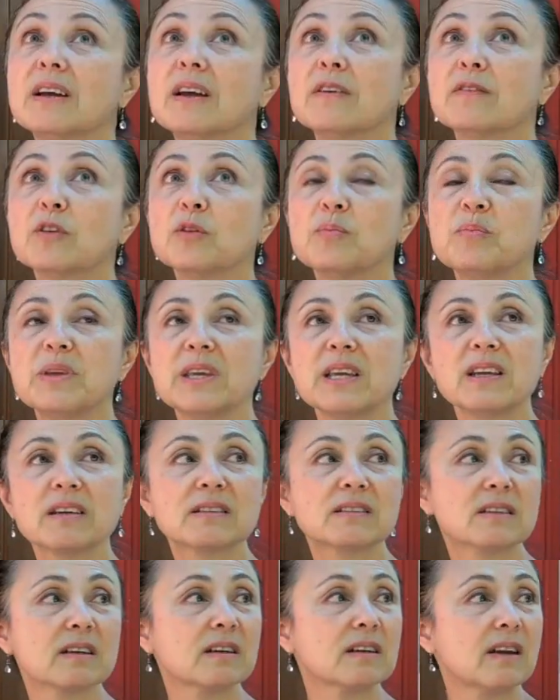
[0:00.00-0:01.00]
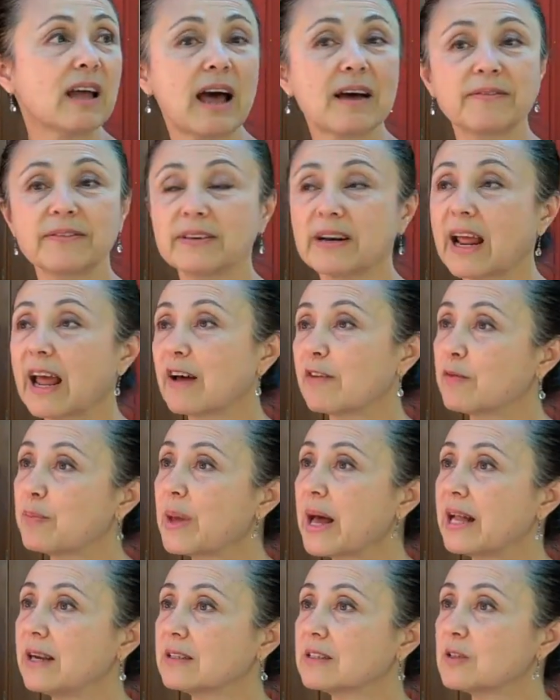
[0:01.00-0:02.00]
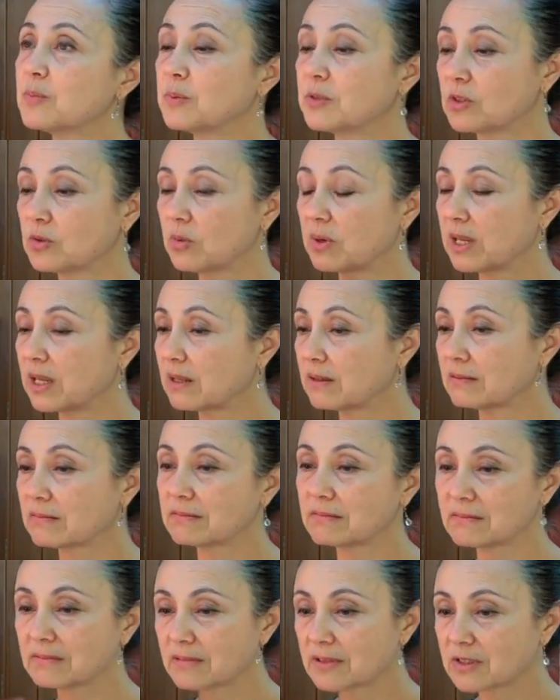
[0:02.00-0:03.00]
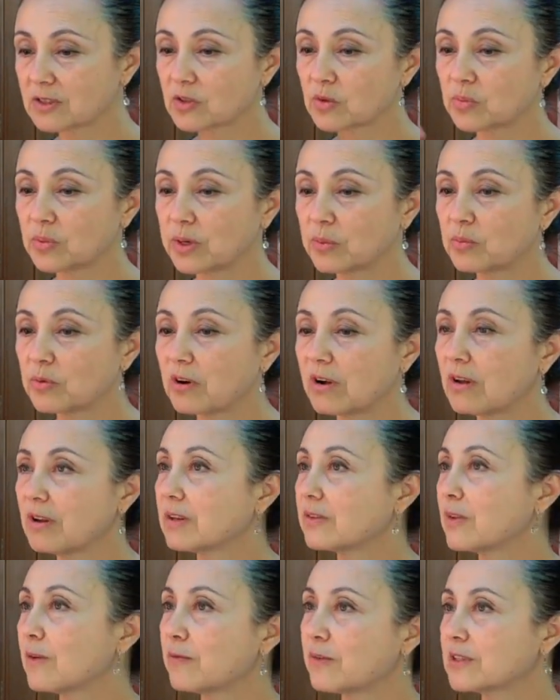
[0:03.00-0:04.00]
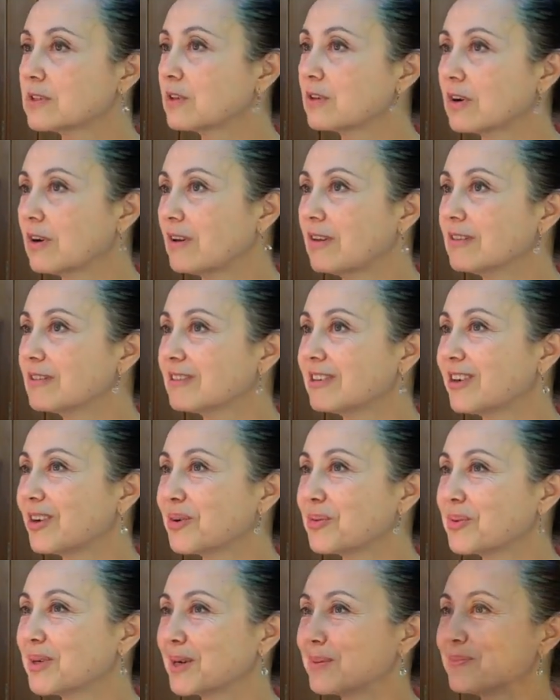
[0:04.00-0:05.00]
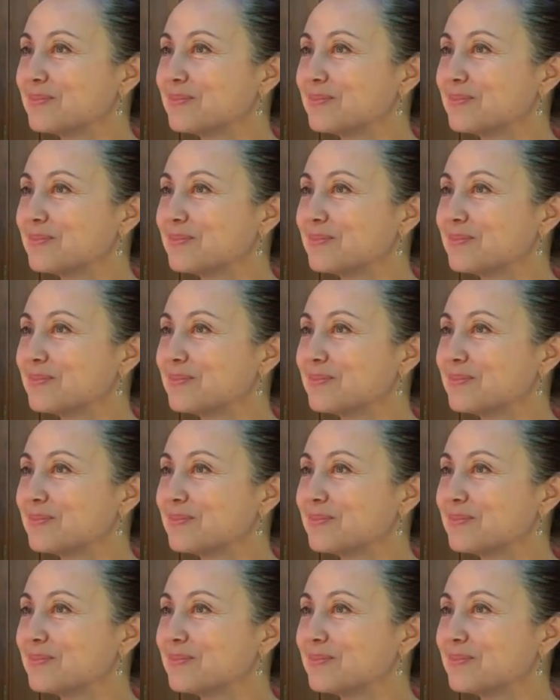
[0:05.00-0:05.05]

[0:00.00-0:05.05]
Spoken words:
For me, it's a half and half balance between the cerebral and the physical. When I'm